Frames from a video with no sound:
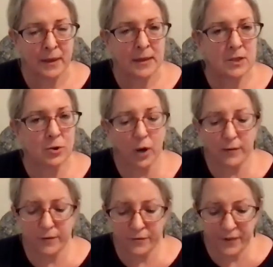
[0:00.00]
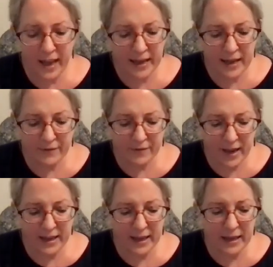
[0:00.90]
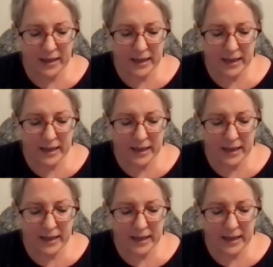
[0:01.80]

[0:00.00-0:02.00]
So very, very